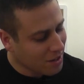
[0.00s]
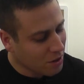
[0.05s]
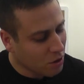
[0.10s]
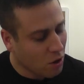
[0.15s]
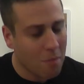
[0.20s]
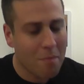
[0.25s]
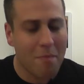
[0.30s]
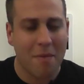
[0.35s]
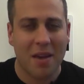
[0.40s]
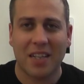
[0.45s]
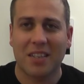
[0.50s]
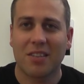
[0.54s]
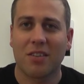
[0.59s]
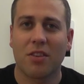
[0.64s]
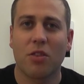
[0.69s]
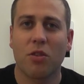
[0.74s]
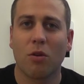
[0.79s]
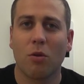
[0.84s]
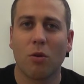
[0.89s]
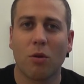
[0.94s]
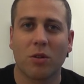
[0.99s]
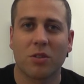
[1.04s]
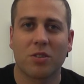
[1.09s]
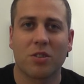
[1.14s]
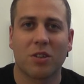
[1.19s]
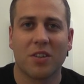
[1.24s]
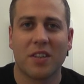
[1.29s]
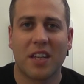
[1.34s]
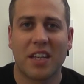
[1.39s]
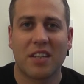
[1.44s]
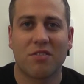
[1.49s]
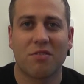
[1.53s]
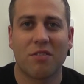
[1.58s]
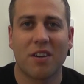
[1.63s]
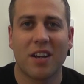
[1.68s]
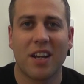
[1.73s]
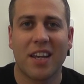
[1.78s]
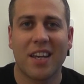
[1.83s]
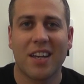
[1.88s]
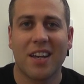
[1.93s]
Got mixed thoughts on this
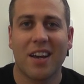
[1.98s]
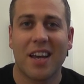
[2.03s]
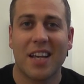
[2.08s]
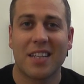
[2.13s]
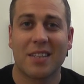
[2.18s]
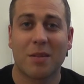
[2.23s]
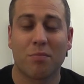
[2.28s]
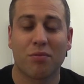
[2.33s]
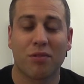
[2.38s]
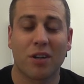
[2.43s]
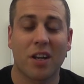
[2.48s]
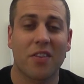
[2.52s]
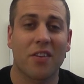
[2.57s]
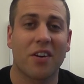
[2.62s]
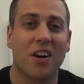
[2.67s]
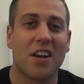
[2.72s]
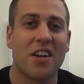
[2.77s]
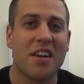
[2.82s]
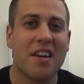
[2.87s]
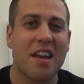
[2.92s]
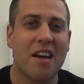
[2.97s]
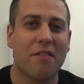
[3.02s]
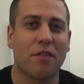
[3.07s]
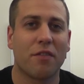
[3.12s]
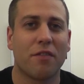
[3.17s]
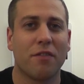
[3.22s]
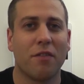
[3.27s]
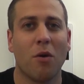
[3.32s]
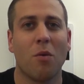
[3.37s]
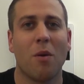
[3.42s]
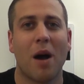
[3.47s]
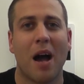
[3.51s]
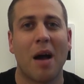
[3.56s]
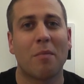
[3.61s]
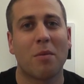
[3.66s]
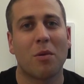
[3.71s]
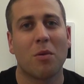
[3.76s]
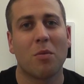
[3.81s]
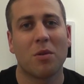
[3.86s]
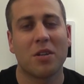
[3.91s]
really. It's a product that I never thought
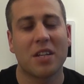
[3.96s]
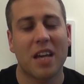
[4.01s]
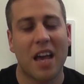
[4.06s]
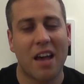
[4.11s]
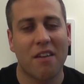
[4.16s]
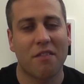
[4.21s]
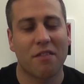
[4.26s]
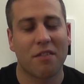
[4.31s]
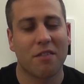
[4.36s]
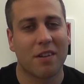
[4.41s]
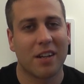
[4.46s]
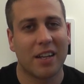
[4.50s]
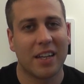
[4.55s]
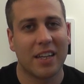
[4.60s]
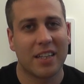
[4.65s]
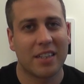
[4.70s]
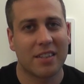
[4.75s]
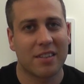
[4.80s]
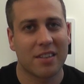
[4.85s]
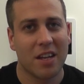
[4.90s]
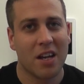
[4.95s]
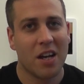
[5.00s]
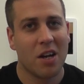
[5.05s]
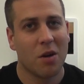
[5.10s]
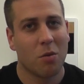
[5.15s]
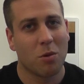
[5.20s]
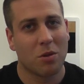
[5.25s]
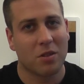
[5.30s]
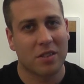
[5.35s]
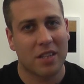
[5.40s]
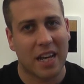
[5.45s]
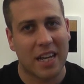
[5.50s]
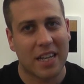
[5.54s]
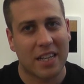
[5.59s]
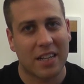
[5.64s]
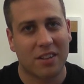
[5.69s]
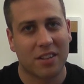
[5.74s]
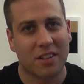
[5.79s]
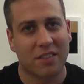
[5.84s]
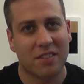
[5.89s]
Apple would ever release was a
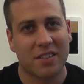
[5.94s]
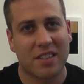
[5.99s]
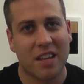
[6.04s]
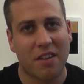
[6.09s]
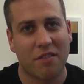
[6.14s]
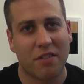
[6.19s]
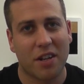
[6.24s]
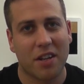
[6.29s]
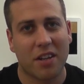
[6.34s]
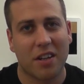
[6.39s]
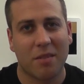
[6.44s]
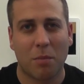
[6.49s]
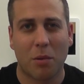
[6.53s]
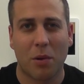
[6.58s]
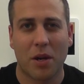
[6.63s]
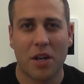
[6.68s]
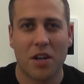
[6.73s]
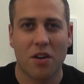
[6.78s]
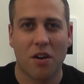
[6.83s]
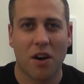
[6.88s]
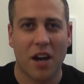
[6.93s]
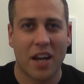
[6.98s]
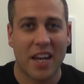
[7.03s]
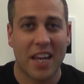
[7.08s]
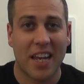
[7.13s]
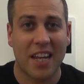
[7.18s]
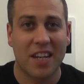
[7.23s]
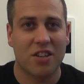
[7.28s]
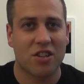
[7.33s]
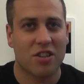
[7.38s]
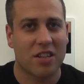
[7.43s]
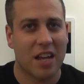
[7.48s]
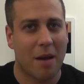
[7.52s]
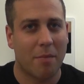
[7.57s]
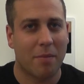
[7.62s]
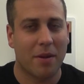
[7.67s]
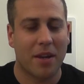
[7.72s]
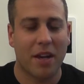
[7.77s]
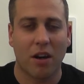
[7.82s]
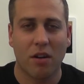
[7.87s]
kind of 7.9 inch
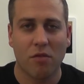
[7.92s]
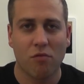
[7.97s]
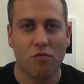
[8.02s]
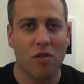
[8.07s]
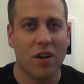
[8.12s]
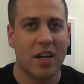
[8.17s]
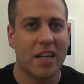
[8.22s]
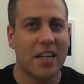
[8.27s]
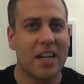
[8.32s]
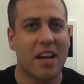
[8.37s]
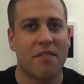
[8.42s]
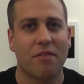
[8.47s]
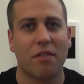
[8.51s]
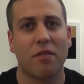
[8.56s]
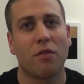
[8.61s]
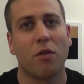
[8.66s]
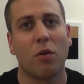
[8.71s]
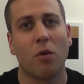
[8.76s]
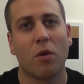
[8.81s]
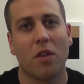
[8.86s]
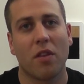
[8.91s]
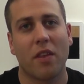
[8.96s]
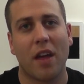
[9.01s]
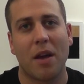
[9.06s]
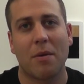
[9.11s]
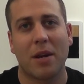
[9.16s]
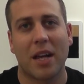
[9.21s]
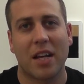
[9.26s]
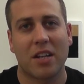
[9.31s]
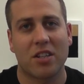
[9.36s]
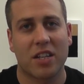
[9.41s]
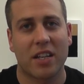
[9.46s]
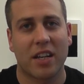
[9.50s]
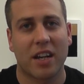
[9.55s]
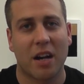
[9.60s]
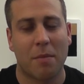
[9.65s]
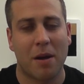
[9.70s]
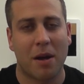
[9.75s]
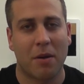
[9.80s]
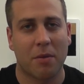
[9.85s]
tablet. I really never thought that they would actually
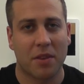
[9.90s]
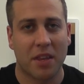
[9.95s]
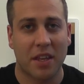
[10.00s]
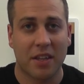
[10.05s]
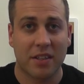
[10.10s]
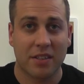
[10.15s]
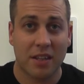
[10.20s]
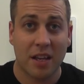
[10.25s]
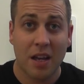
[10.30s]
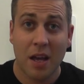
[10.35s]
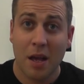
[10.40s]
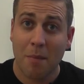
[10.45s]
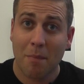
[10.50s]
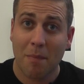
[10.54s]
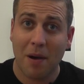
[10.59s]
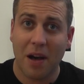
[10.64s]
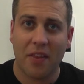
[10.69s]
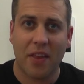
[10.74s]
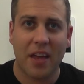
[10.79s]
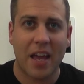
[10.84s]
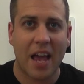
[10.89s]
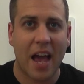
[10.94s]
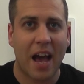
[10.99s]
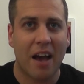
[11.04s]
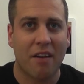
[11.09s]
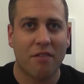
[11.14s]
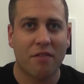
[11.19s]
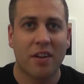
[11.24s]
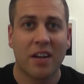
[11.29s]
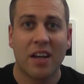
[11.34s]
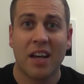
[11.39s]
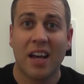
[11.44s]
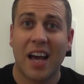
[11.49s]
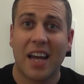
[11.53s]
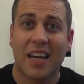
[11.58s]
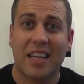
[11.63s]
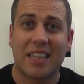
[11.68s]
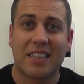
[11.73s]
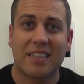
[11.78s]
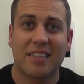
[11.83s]
come out with this. But they have
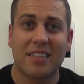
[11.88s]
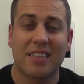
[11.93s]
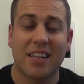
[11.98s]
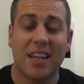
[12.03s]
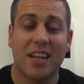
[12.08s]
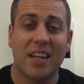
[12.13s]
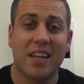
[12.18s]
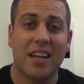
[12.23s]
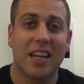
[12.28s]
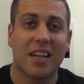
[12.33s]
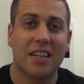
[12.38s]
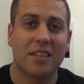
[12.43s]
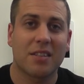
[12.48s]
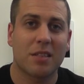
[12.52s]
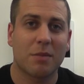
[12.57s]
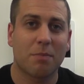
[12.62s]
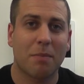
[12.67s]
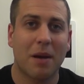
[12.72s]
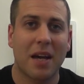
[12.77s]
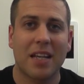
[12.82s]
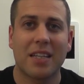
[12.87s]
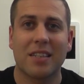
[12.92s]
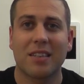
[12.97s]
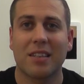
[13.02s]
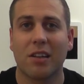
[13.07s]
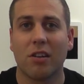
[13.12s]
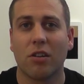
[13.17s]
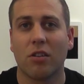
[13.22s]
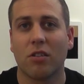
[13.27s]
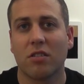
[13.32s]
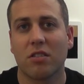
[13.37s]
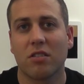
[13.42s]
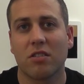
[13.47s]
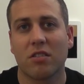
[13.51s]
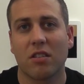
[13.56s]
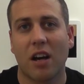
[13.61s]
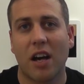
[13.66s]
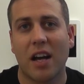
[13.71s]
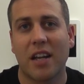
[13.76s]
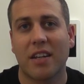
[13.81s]
and it's sitting in a space
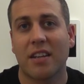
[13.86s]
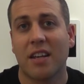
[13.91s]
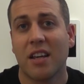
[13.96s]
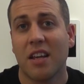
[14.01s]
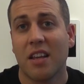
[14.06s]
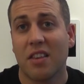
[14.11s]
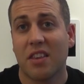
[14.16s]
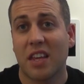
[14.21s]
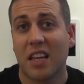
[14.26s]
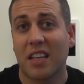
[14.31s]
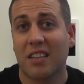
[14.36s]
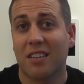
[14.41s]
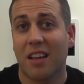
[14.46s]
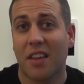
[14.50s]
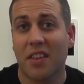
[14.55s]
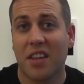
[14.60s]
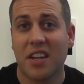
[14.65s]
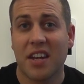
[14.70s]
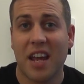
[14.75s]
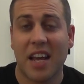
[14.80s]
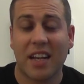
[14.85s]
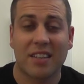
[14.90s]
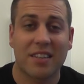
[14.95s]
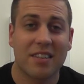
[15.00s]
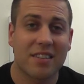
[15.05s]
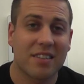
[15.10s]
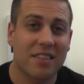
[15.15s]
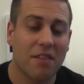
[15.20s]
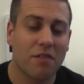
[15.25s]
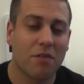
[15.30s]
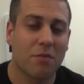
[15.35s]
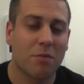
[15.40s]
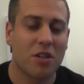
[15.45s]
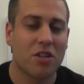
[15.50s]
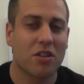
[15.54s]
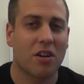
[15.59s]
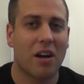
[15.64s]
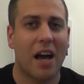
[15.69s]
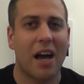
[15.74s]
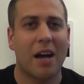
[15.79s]
alongside things like the Nexus 7,
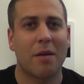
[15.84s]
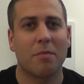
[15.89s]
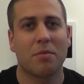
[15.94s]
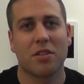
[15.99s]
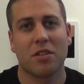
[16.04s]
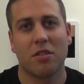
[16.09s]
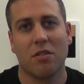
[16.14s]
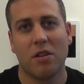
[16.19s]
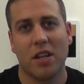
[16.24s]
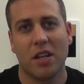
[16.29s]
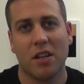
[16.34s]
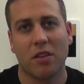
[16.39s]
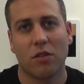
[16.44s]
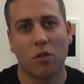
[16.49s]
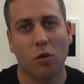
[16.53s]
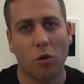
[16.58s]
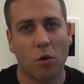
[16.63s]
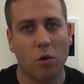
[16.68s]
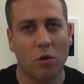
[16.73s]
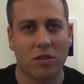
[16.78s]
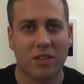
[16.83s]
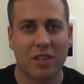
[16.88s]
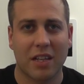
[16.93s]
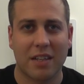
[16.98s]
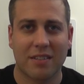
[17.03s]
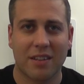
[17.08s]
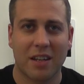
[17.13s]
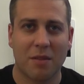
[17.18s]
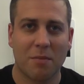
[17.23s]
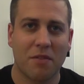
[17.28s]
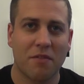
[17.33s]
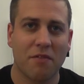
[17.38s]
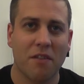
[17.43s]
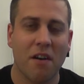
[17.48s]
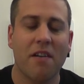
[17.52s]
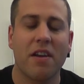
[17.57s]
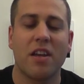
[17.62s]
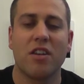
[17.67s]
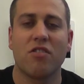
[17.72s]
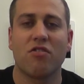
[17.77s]
which I absolutely adore. So it's going to be
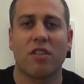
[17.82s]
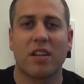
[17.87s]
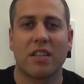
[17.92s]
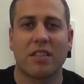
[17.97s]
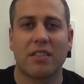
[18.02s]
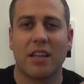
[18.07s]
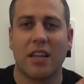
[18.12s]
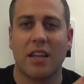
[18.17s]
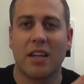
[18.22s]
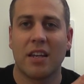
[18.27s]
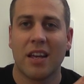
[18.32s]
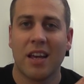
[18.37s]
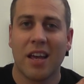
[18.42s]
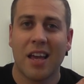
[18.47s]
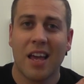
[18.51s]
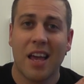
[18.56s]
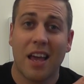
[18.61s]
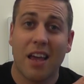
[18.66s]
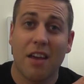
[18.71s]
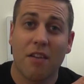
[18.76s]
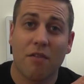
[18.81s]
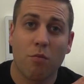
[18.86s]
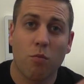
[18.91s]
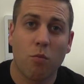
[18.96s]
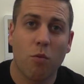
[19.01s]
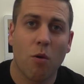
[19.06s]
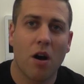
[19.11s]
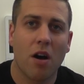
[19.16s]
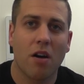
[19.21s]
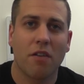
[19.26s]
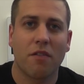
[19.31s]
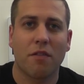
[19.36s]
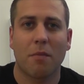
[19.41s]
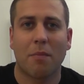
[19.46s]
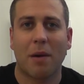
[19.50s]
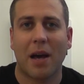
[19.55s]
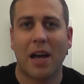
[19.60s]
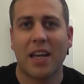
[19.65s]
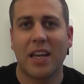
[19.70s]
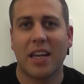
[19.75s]
very interesting if worth
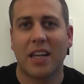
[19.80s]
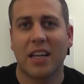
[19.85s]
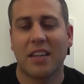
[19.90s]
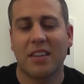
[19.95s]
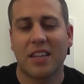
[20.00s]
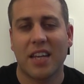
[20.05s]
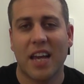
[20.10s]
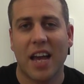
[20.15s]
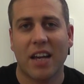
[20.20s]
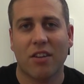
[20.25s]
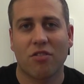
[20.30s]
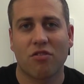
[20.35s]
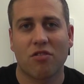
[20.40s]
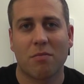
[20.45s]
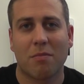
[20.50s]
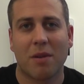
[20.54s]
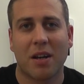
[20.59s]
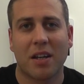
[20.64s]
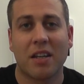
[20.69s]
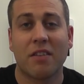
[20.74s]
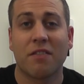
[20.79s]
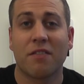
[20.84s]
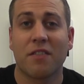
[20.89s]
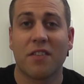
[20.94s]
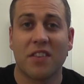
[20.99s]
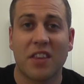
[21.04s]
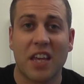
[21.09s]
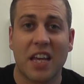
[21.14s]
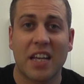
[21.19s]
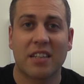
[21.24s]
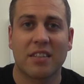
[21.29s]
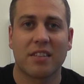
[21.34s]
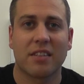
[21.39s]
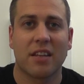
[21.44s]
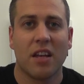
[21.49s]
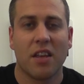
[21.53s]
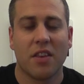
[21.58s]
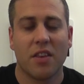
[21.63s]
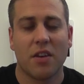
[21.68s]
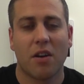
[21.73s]
paying the extra money for this,
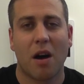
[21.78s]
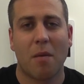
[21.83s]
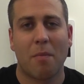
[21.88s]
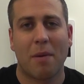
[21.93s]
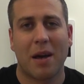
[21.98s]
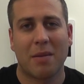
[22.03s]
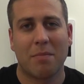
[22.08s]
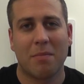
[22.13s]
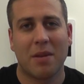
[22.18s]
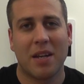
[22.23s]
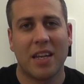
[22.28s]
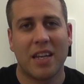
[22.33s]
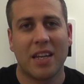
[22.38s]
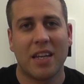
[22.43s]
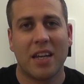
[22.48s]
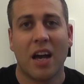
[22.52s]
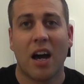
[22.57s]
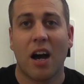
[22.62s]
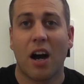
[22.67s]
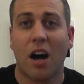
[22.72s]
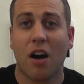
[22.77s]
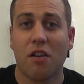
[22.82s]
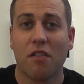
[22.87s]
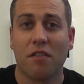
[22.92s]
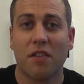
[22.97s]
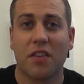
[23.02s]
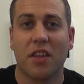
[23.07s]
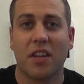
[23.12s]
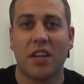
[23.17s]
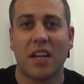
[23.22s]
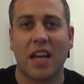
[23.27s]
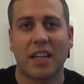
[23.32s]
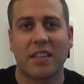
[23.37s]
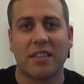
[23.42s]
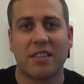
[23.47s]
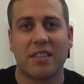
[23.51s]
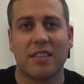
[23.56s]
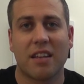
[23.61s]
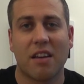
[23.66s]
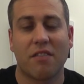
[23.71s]
the iPad mini, over the
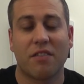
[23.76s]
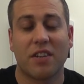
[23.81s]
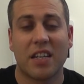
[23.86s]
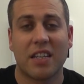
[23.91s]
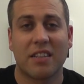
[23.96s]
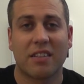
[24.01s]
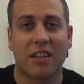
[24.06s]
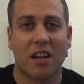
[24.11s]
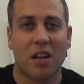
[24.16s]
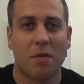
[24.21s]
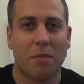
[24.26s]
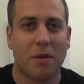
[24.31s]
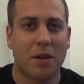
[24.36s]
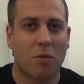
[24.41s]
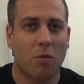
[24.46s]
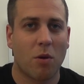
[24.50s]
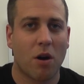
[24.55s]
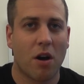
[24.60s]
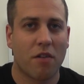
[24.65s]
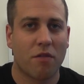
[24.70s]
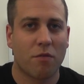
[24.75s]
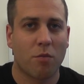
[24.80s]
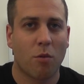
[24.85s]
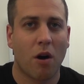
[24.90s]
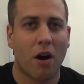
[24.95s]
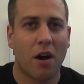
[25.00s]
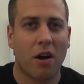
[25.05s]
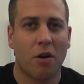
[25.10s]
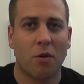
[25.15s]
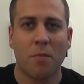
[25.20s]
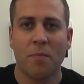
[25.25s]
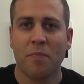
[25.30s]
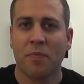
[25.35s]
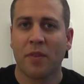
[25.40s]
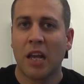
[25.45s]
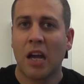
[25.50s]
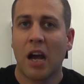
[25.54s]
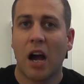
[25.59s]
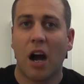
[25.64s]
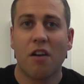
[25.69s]
Nexus 7 is going to be worthwhile
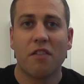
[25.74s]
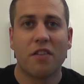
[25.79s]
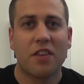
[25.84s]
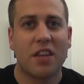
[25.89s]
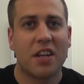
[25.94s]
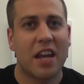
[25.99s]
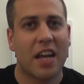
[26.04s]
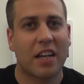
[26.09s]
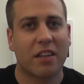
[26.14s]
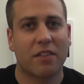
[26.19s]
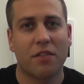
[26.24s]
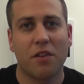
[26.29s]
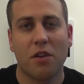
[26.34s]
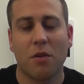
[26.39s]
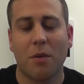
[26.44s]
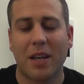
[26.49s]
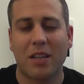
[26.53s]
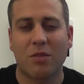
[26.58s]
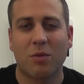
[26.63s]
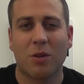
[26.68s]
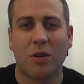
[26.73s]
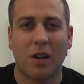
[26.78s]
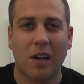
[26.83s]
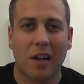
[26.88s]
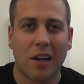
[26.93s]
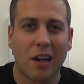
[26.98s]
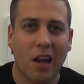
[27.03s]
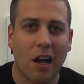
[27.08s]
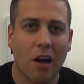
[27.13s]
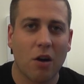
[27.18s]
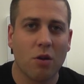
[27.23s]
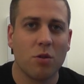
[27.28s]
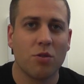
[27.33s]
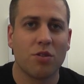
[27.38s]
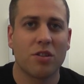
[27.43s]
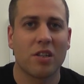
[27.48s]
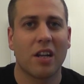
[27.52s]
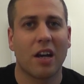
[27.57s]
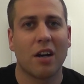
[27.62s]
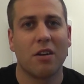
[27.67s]
over the next few weeks, we've got
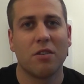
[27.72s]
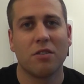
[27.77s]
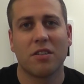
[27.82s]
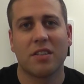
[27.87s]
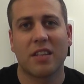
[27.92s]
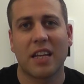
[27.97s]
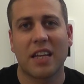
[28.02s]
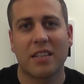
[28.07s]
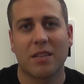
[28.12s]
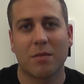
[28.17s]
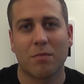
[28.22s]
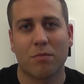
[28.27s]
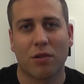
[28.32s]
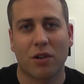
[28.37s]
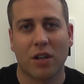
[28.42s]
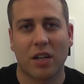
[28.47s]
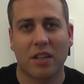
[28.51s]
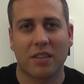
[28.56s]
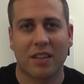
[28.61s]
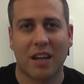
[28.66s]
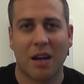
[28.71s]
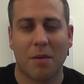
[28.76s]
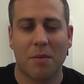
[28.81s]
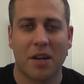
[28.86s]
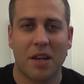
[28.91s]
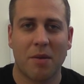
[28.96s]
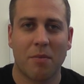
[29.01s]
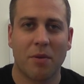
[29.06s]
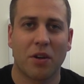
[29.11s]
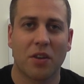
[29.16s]
loads and loads of decent products coming in.